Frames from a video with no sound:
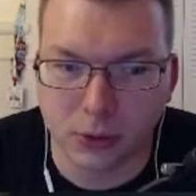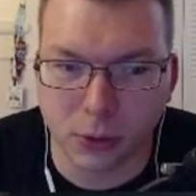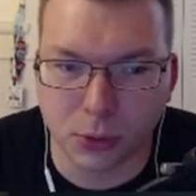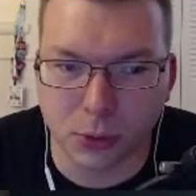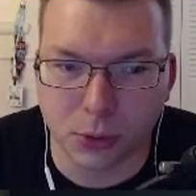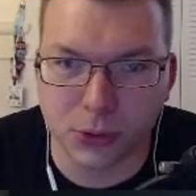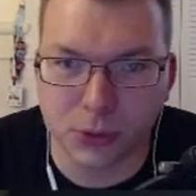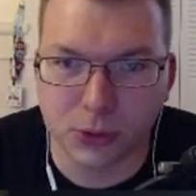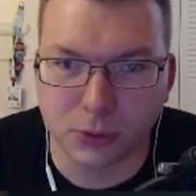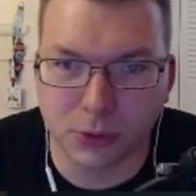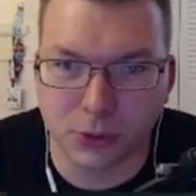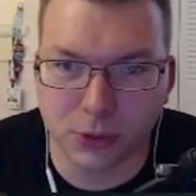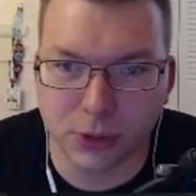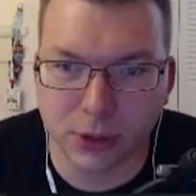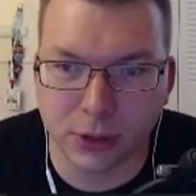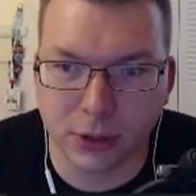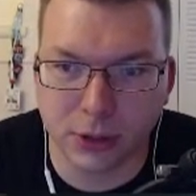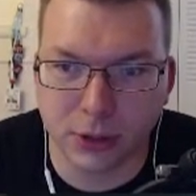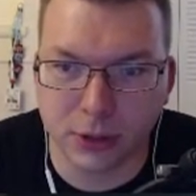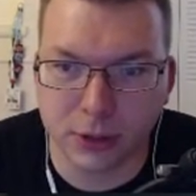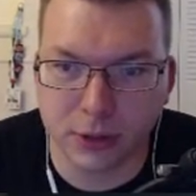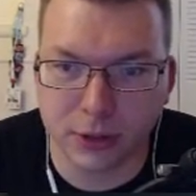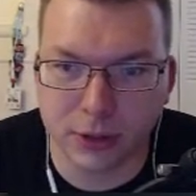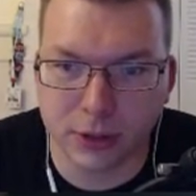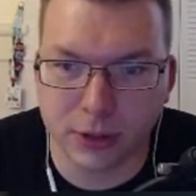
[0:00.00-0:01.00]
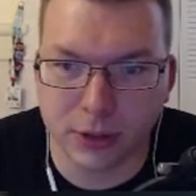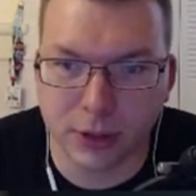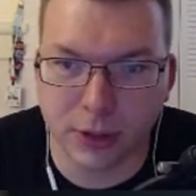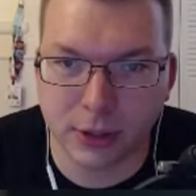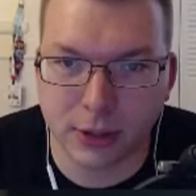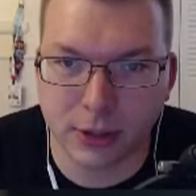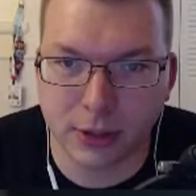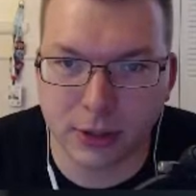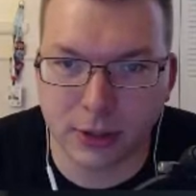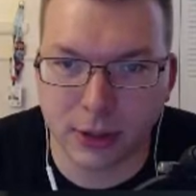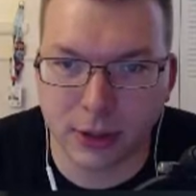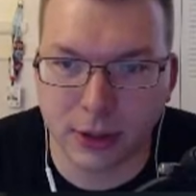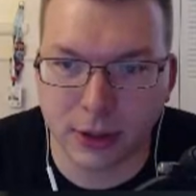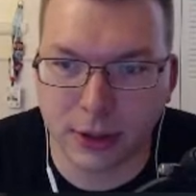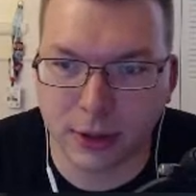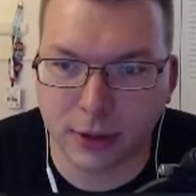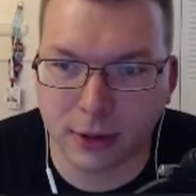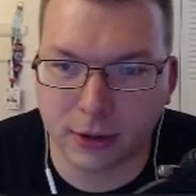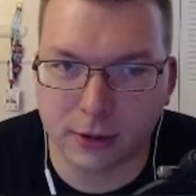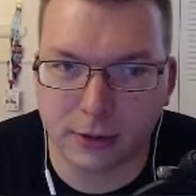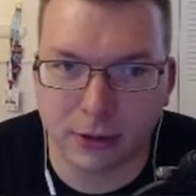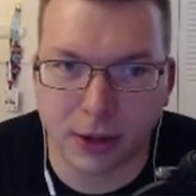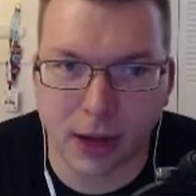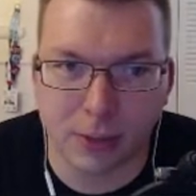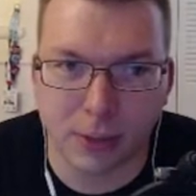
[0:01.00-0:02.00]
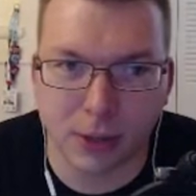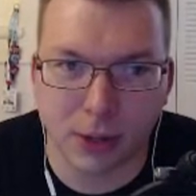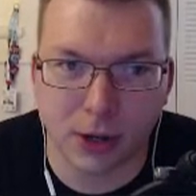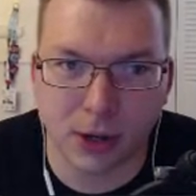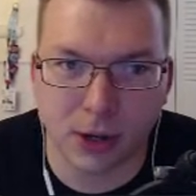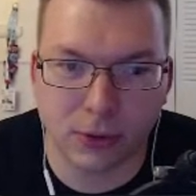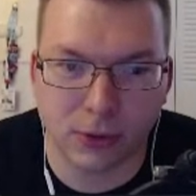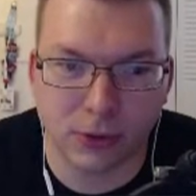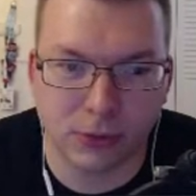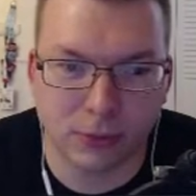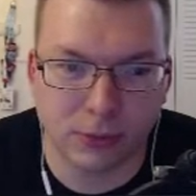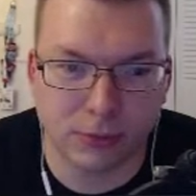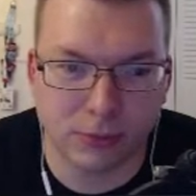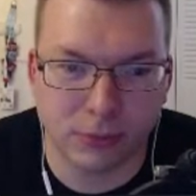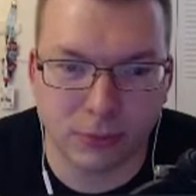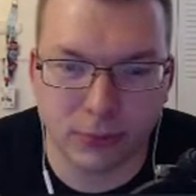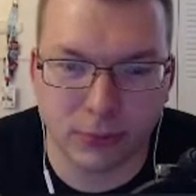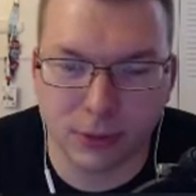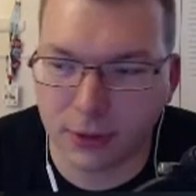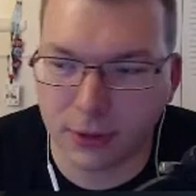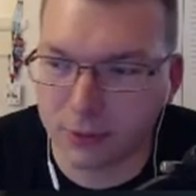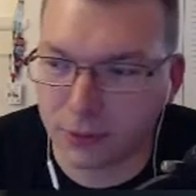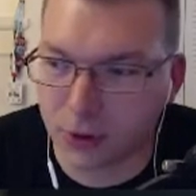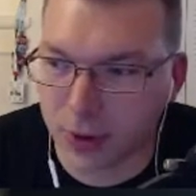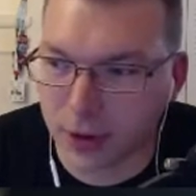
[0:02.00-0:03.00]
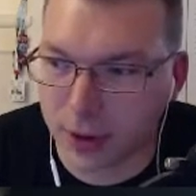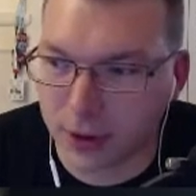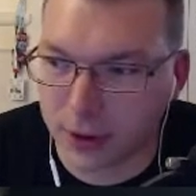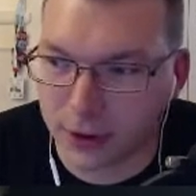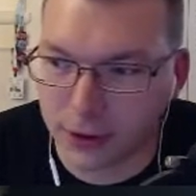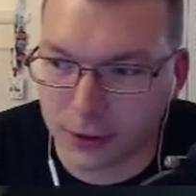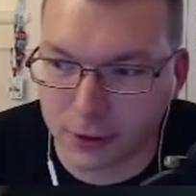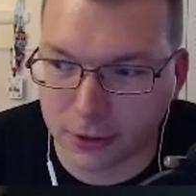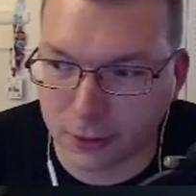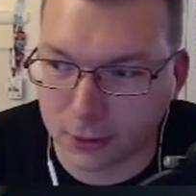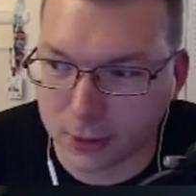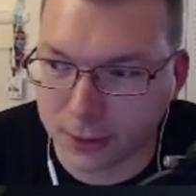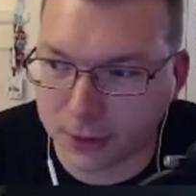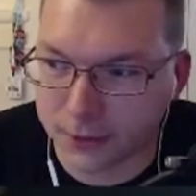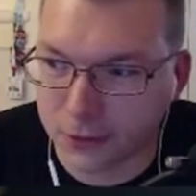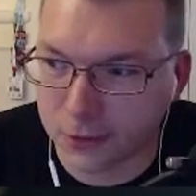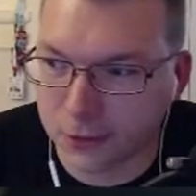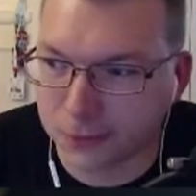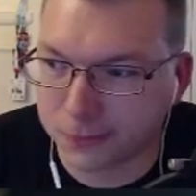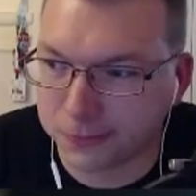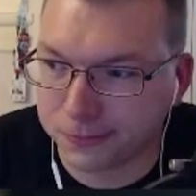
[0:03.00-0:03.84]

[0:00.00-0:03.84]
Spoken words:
some results and then like hop out and EVA or whatever.